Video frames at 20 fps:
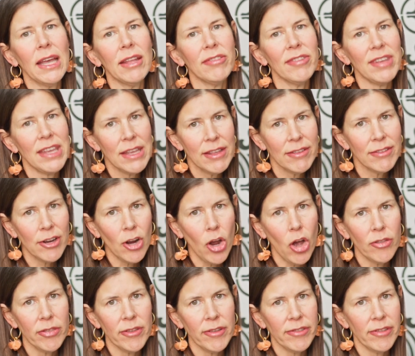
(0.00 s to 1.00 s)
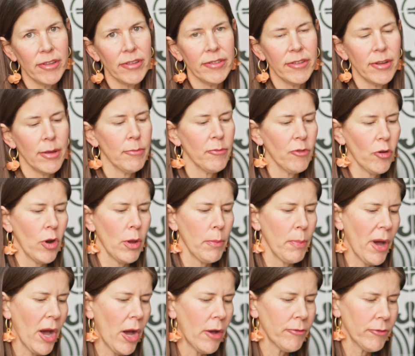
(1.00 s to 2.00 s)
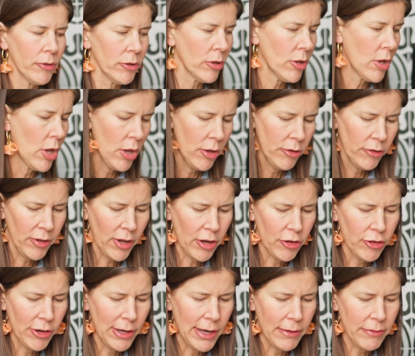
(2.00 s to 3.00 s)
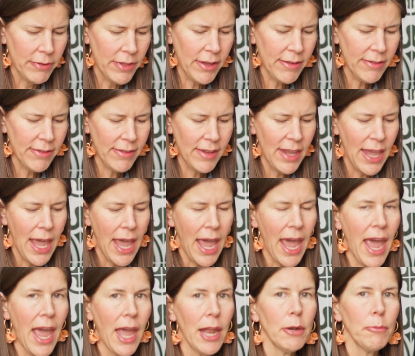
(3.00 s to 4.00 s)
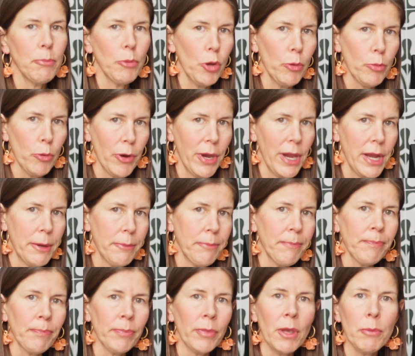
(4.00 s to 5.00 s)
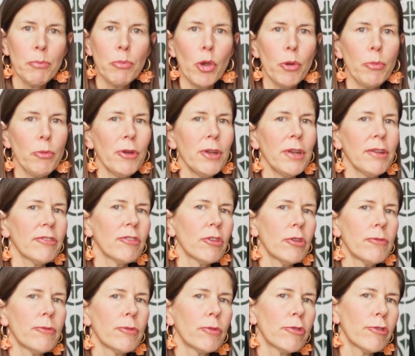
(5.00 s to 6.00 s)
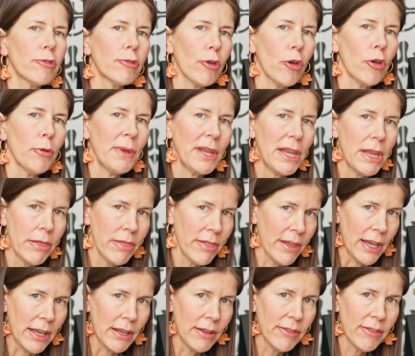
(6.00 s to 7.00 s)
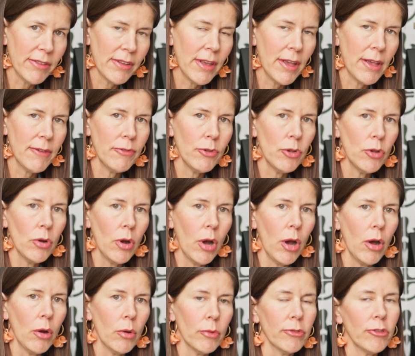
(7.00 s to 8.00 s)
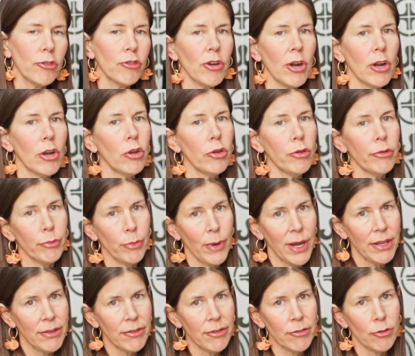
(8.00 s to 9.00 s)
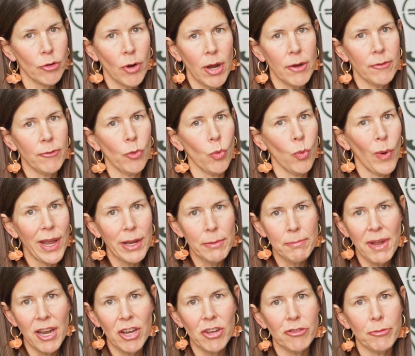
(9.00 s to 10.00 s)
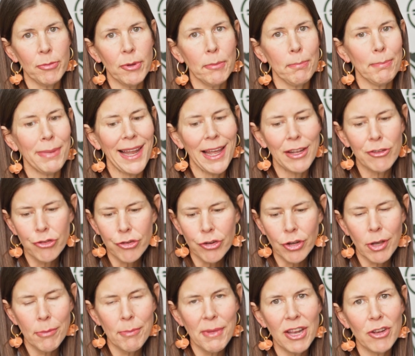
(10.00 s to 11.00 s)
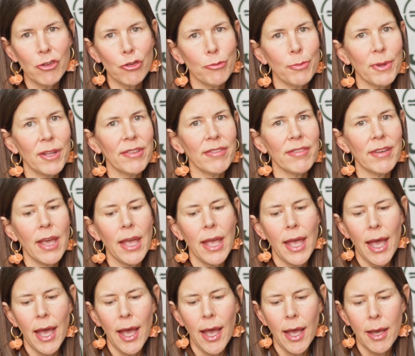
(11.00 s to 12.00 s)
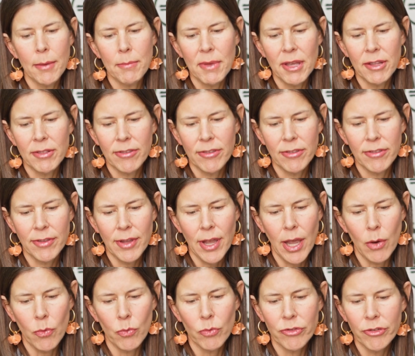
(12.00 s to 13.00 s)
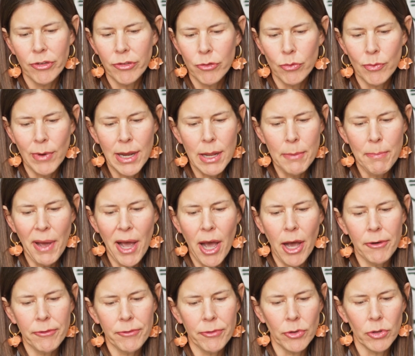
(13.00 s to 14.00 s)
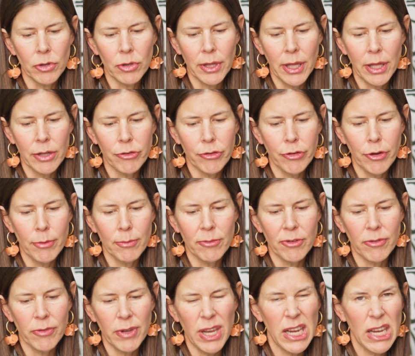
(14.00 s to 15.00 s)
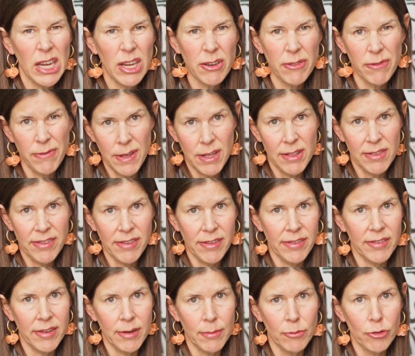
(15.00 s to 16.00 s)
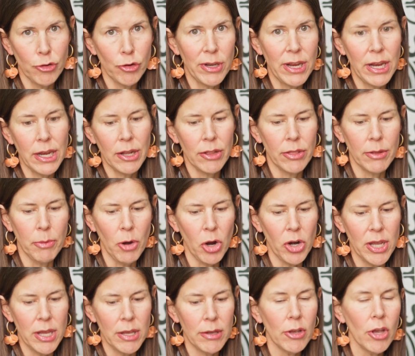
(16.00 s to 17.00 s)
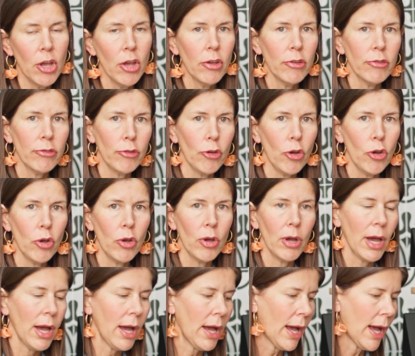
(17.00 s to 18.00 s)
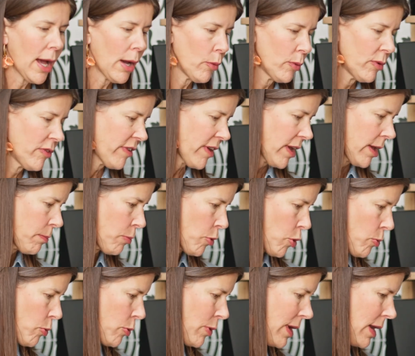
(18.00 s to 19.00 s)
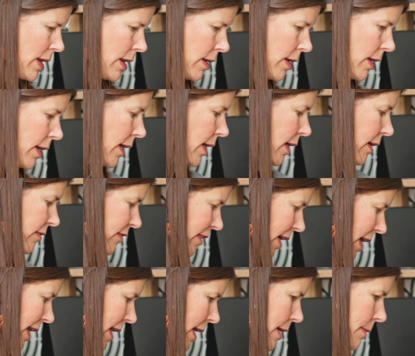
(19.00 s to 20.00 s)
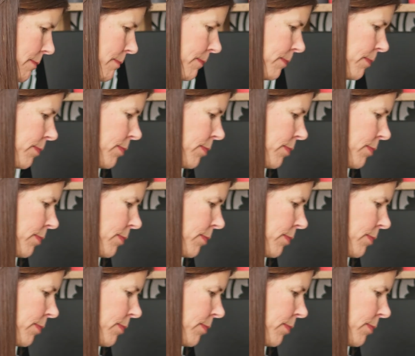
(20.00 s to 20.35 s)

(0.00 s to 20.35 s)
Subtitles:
It's easier on the system, very powerful. So I do love this. And berberine. Berberine is good for so many things. If you are also trying to lose weight, it's great for weight management, blood sugar management. It's just really powerful in terms of any defense systems you need in the body. So I would take berberine daily.